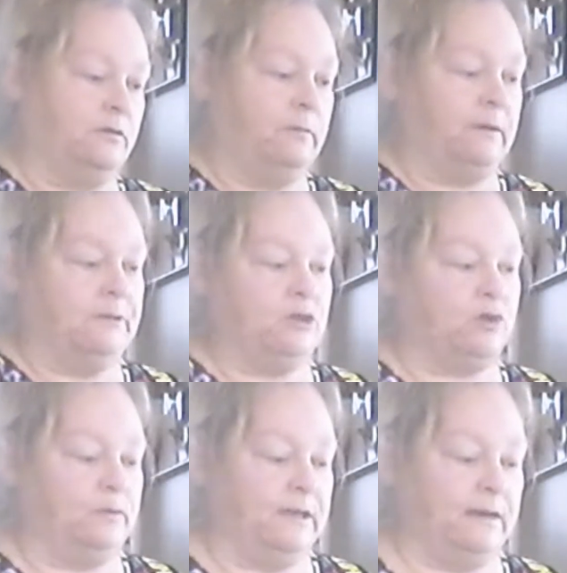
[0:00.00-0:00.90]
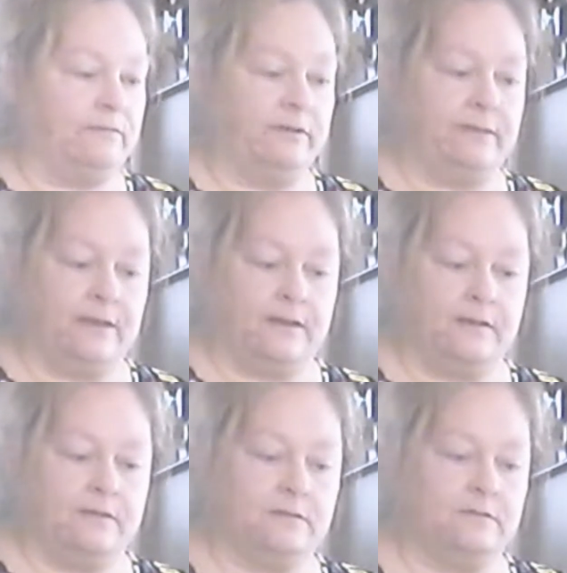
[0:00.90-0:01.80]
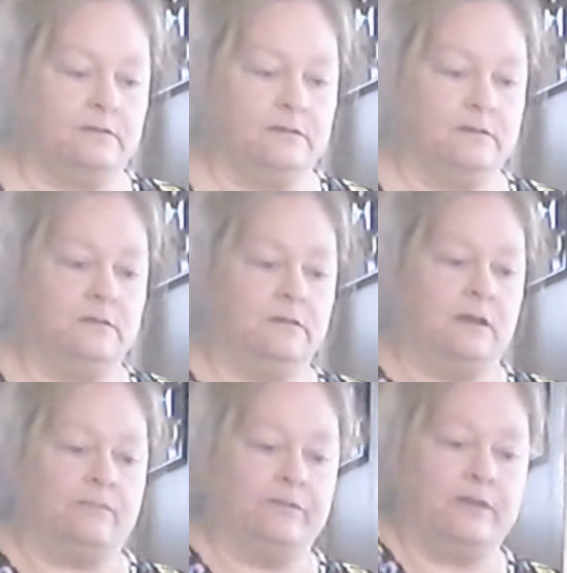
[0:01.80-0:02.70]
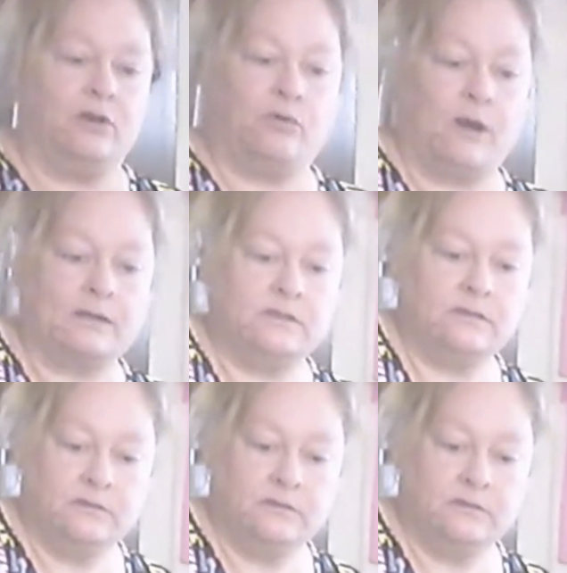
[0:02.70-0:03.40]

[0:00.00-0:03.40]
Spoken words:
we want to make sure we get everything correct.